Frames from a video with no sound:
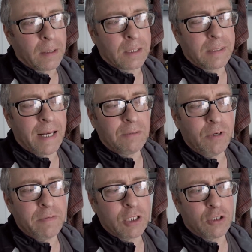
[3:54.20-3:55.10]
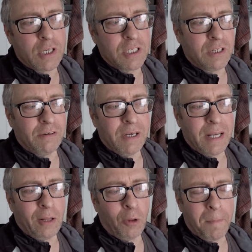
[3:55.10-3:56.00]
Canal and River Trust are a
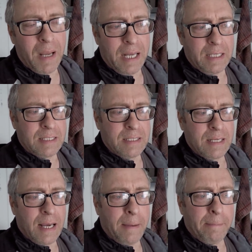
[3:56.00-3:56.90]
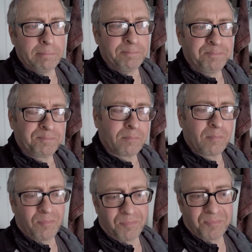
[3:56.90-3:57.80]
little bit,
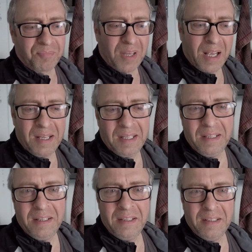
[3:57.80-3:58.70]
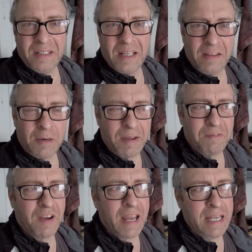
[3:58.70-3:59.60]
they're a
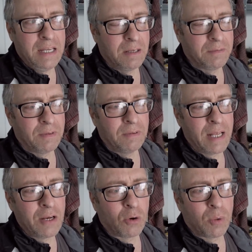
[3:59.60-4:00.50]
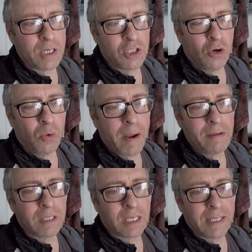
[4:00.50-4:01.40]
bit vague. They're not quite sure
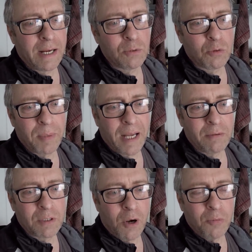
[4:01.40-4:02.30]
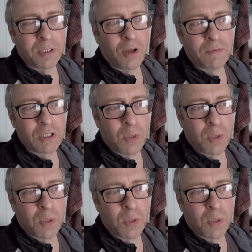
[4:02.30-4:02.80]
whether the canals will be able to open on the